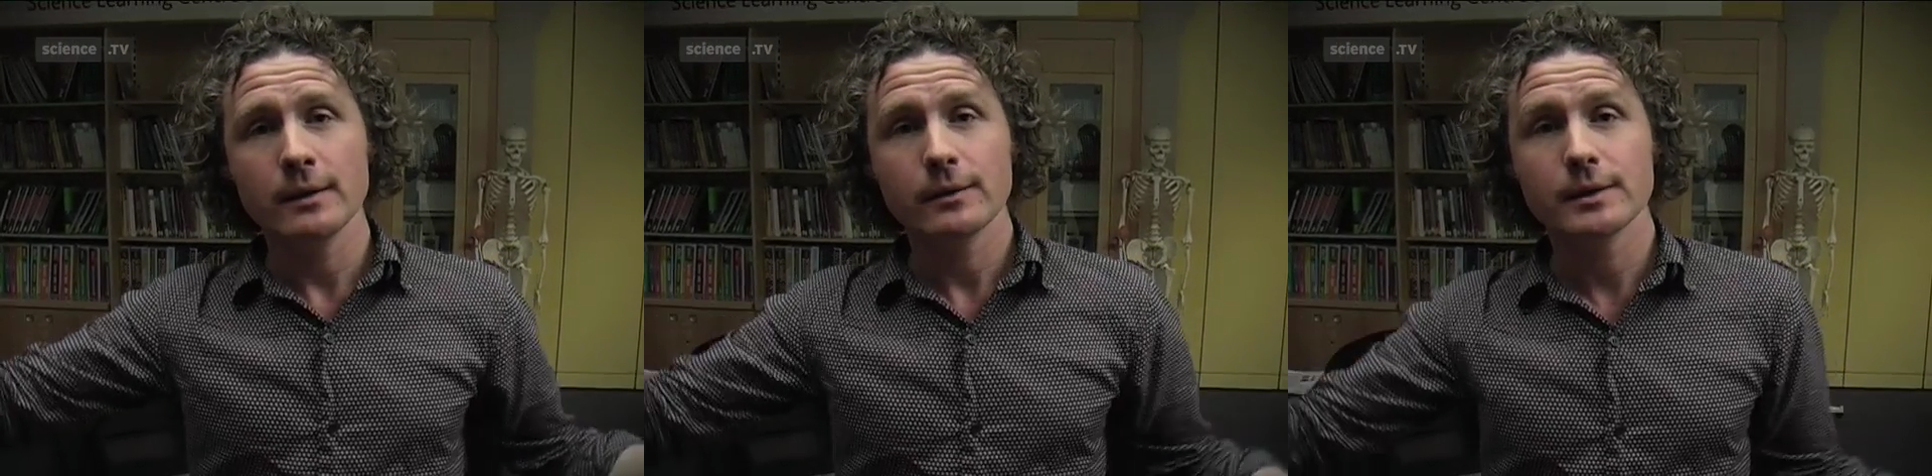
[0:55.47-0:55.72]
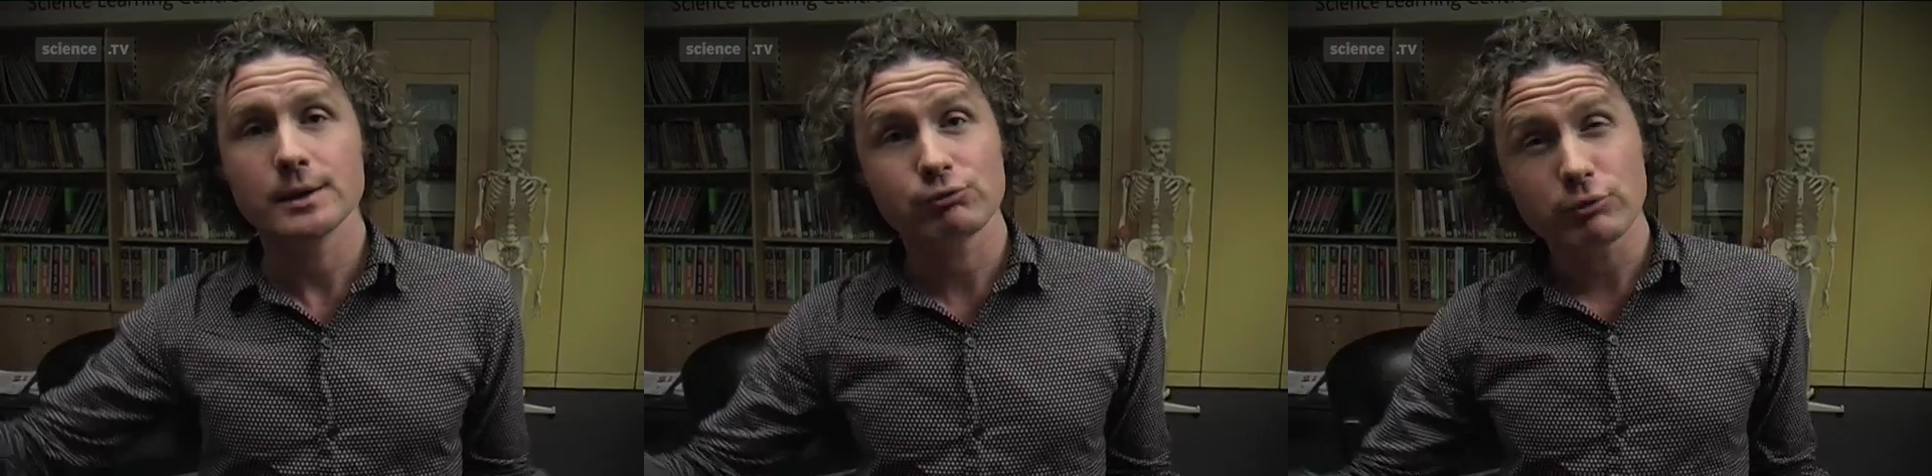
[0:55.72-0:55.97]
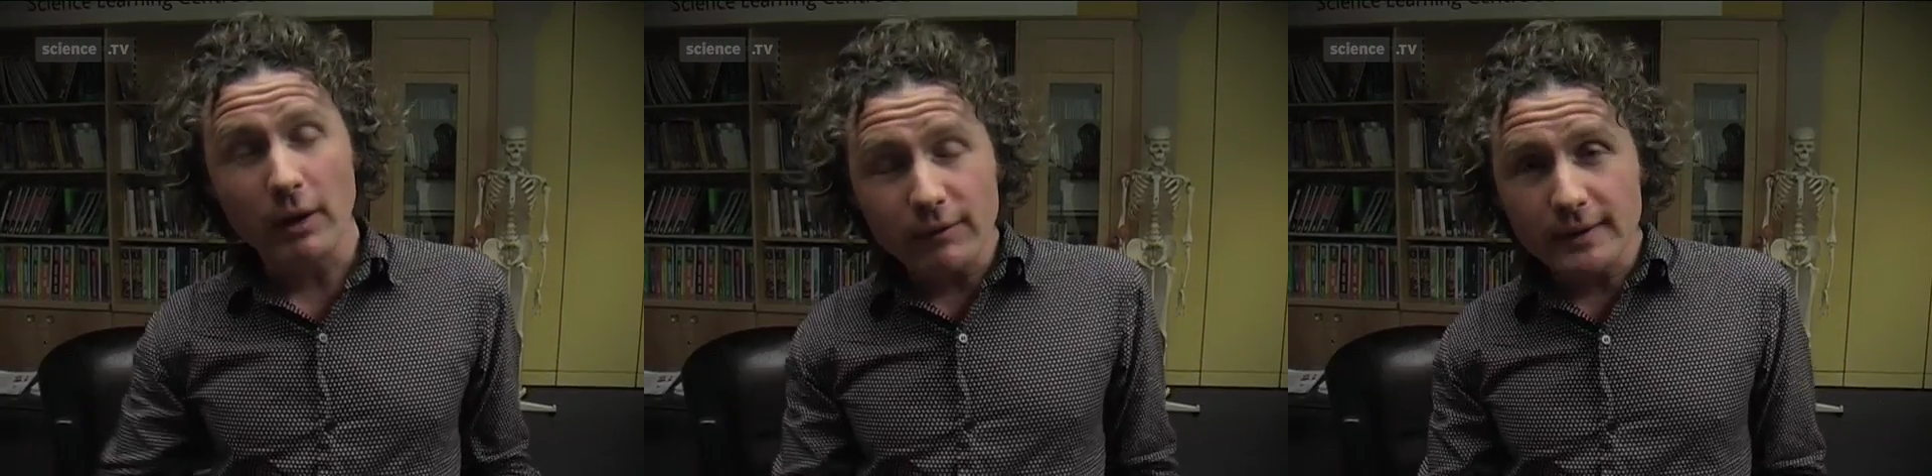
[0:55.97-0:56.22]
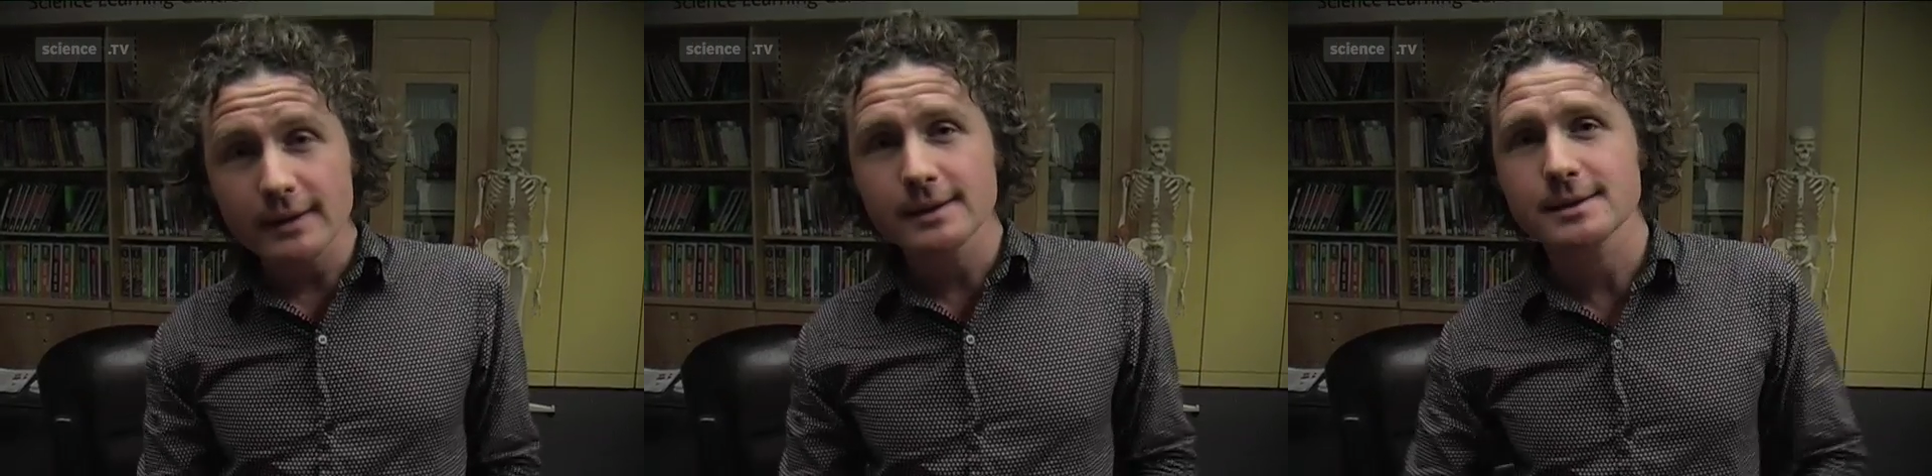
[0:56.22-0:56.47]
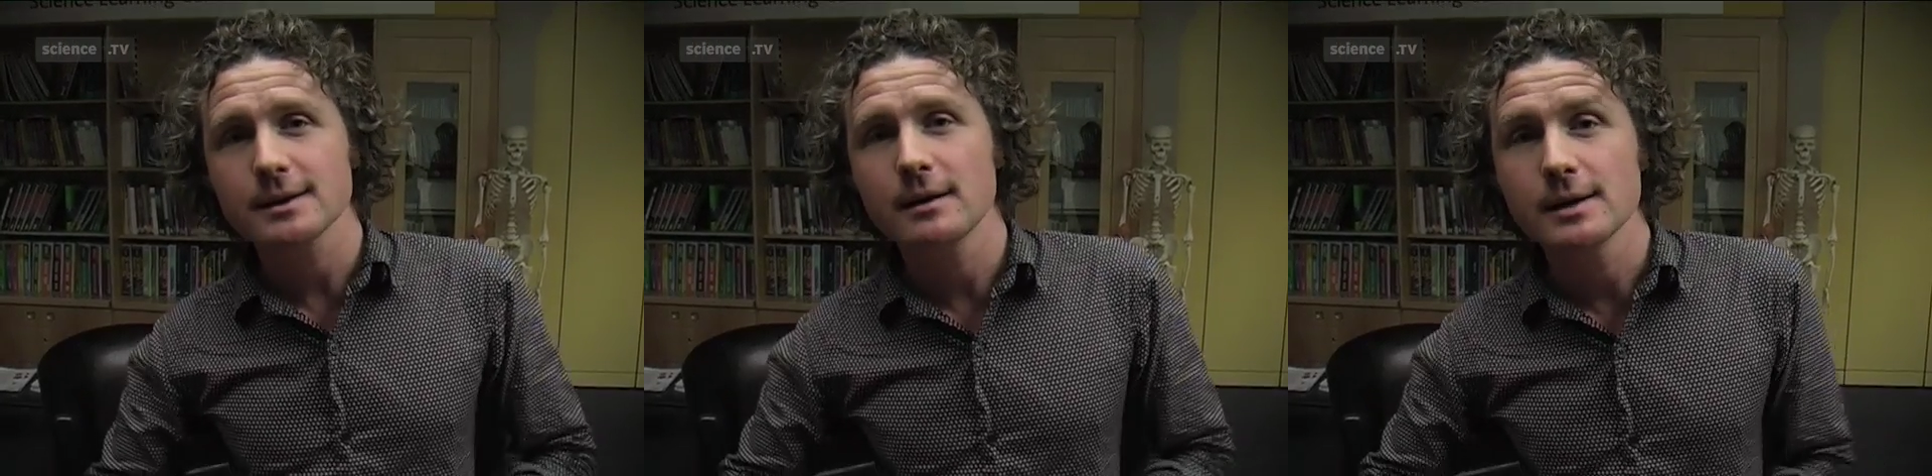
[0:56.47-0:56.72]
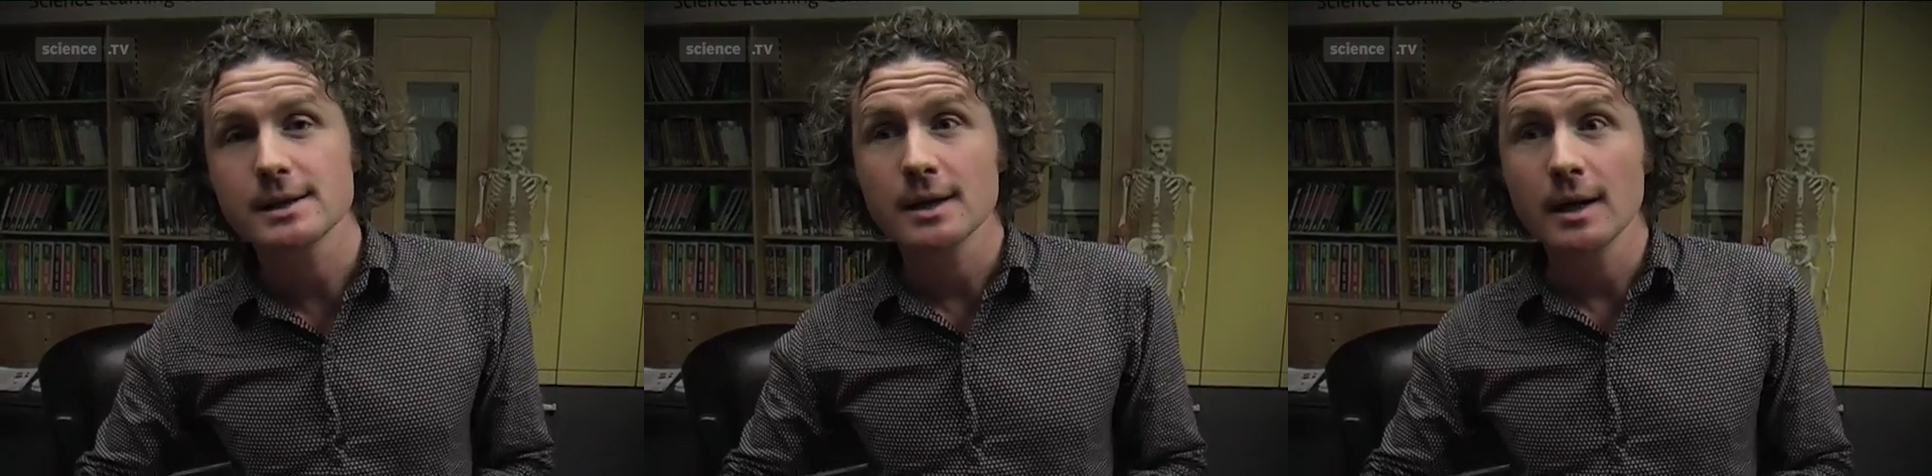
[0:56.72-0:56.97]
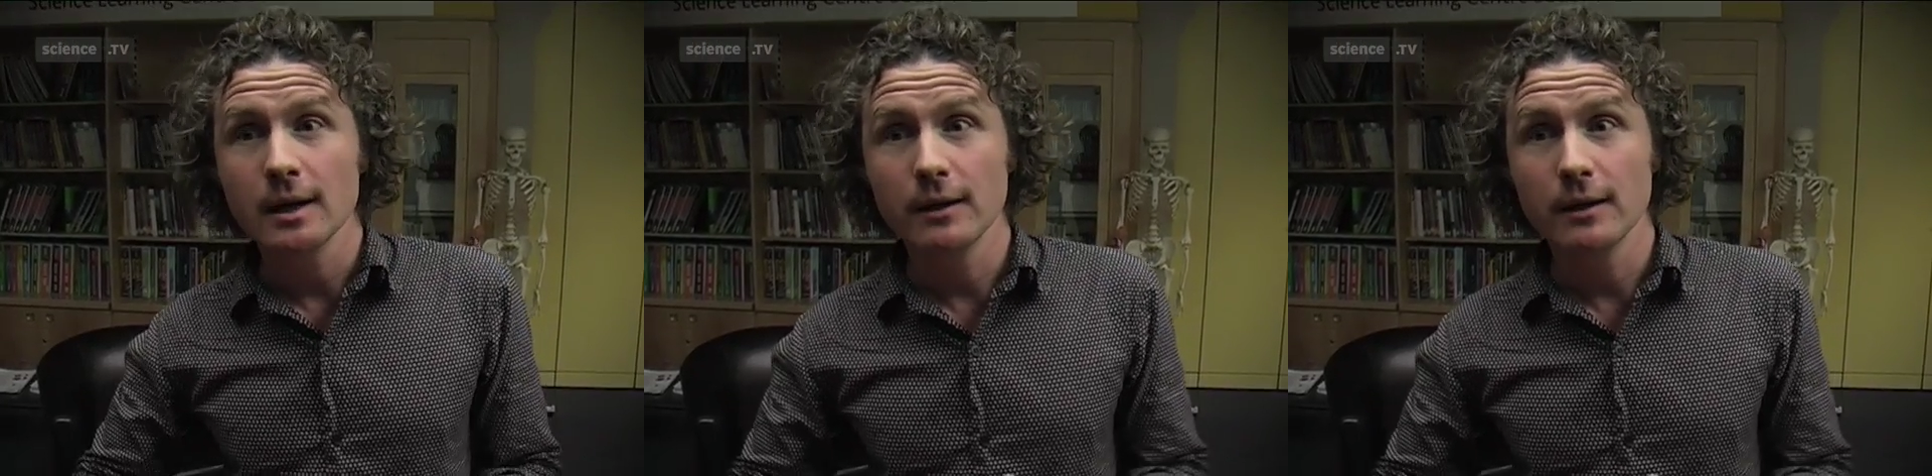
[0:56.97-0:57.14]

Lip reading: that's roughly the size